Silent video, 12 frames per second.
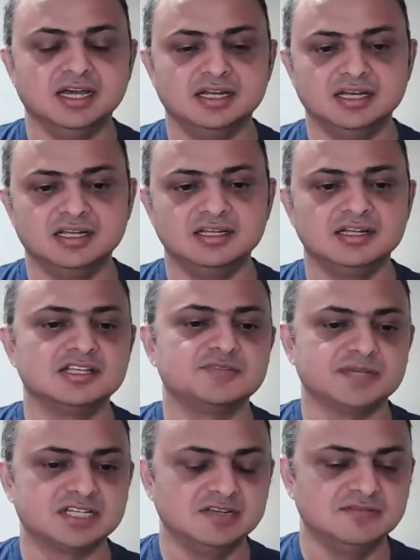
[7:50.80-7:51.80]
and, and and
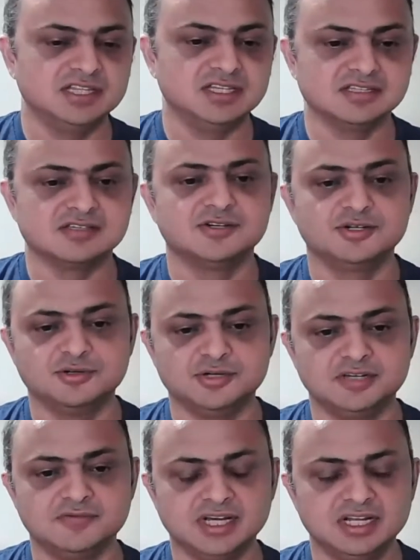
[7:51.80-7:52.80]
especially when things are not
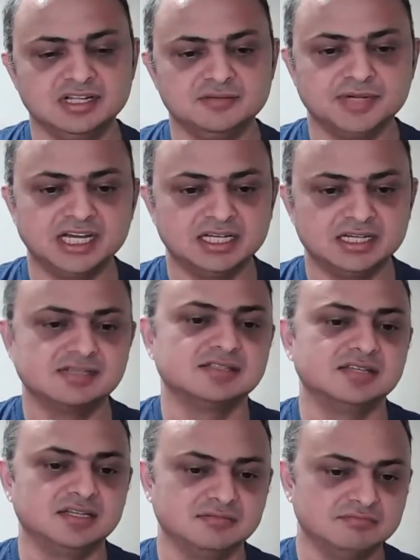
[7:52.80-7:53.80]
going well in
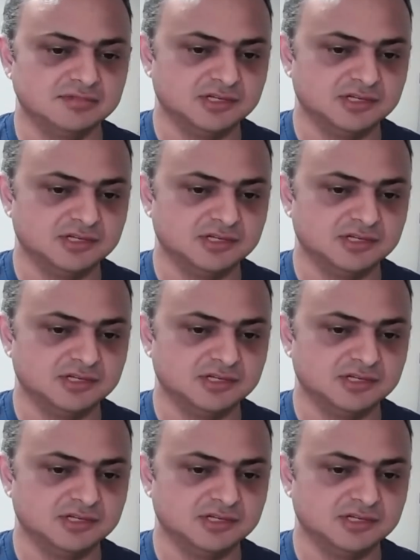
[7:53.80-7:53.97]
markets then